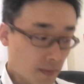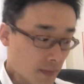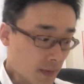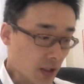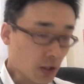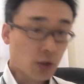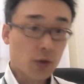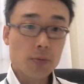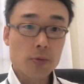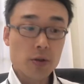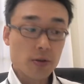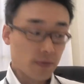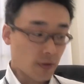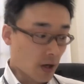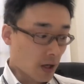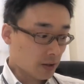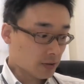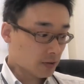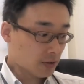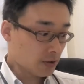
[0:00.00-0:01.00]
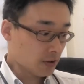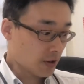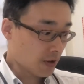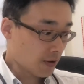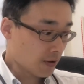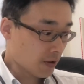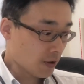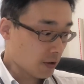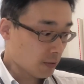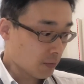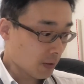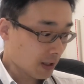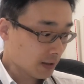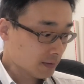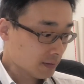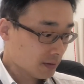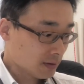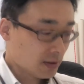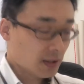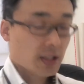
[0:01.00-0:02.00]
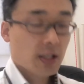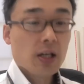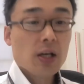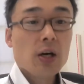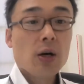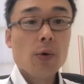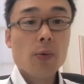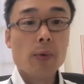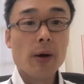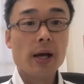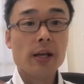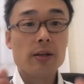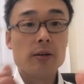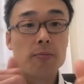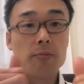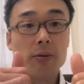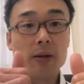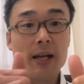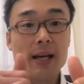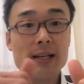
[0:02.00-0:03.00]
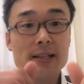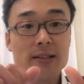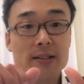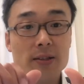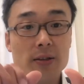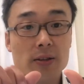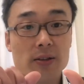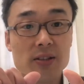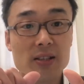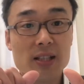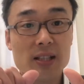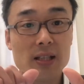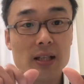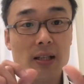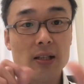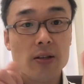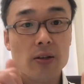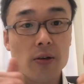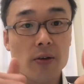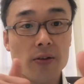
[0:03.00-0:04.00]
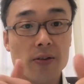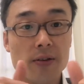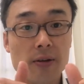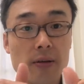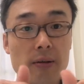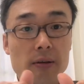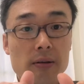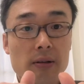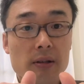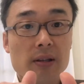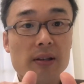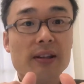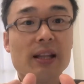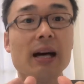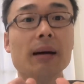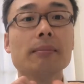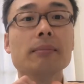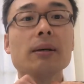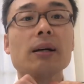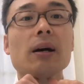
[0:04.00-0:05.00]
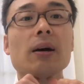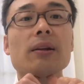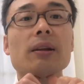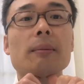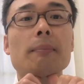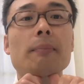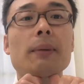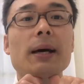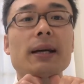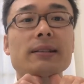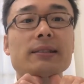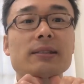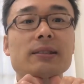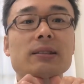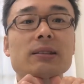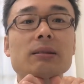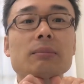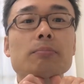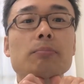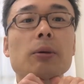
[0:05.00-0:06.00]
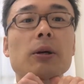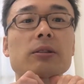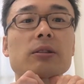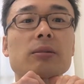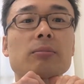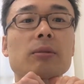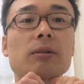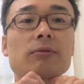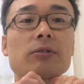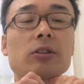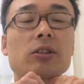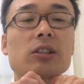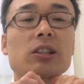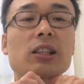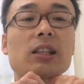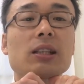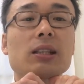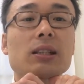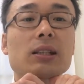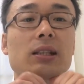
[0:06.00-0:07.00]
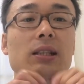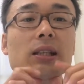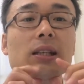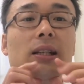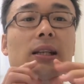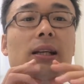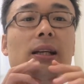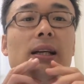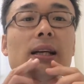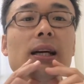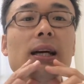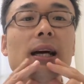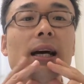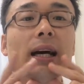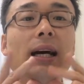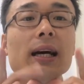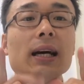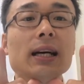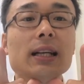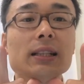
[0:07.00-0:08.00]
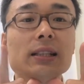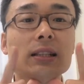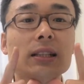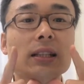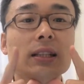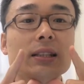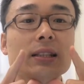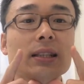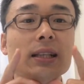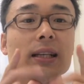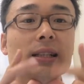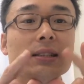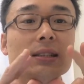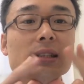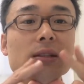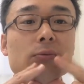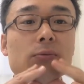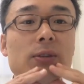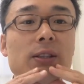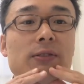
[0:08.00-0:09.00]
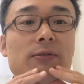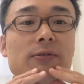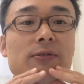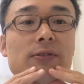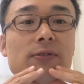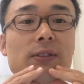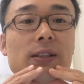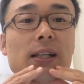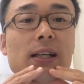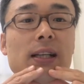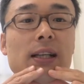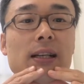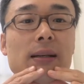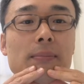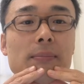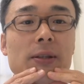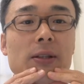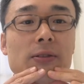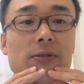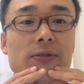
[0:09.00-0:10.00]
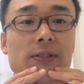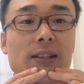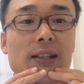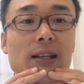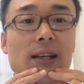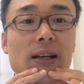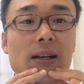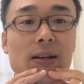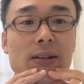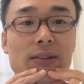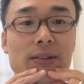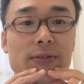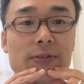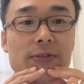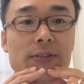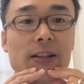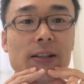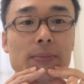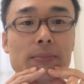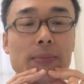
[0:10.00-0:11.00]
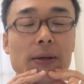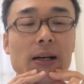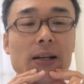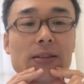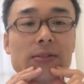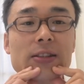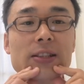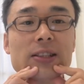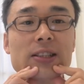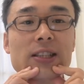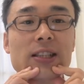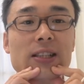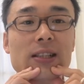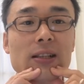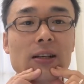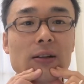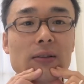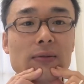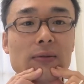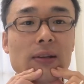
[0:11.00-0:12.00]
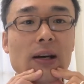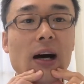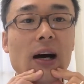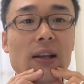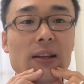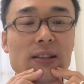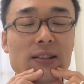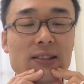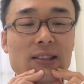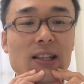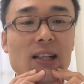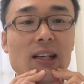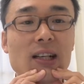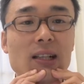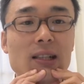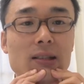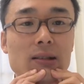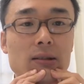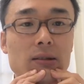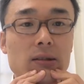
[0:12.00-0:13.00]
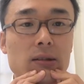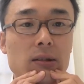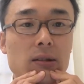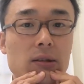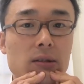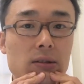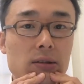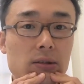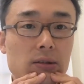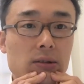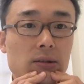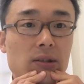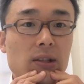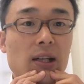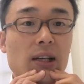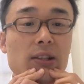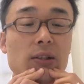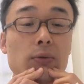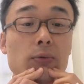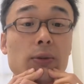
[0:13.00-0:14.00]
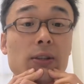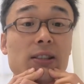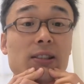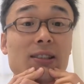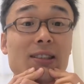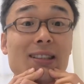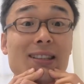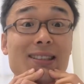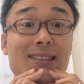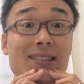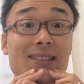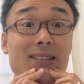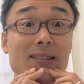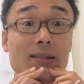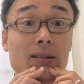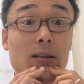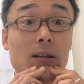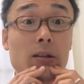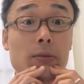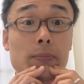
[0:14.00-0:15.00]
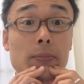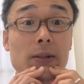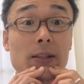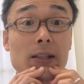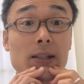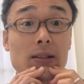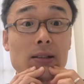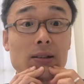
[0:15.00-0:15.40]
You move on to the third one where you place your, your thumb on the base bottom of your chin and index and ring, uh, middle finger on the front part of the chin on either side and you resist opening.